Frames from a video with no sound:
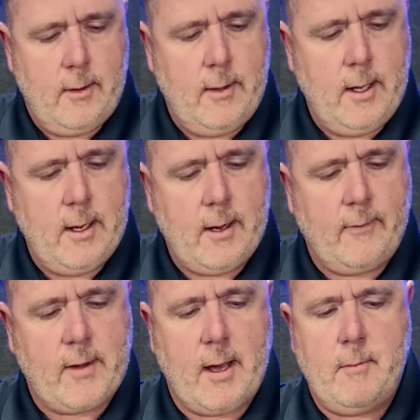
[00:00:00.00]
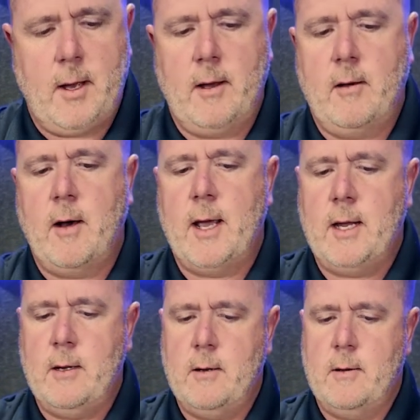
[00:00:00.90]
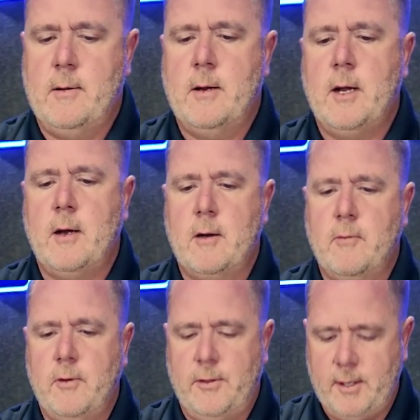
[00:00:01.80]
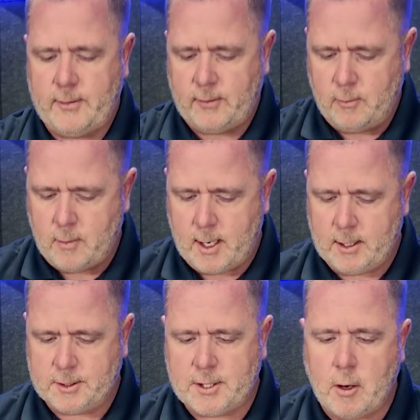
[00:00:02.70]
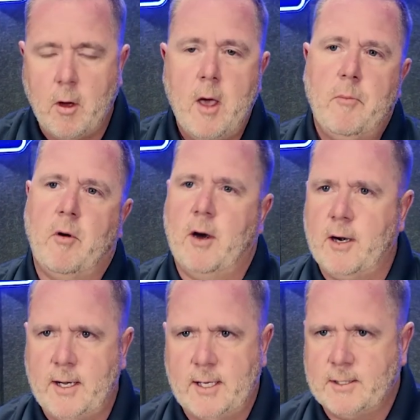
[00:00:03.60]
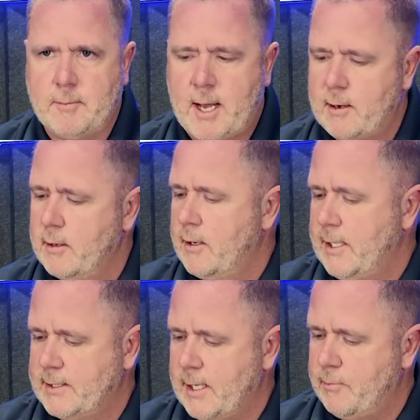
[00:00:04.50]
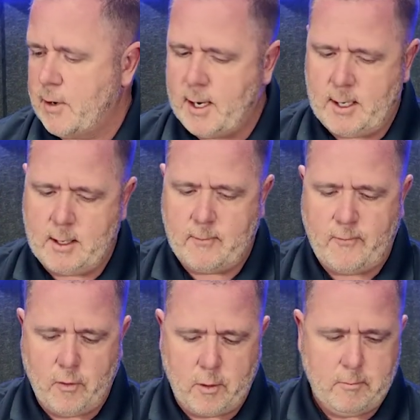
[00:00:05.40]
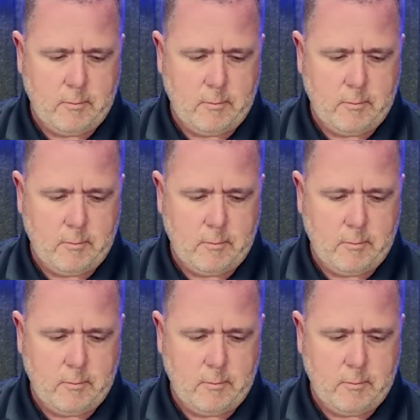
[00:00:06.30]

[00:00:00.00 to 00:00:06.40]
And then I've got my light here with its 2 wires. So polarity doesn't matter in landscape lighting for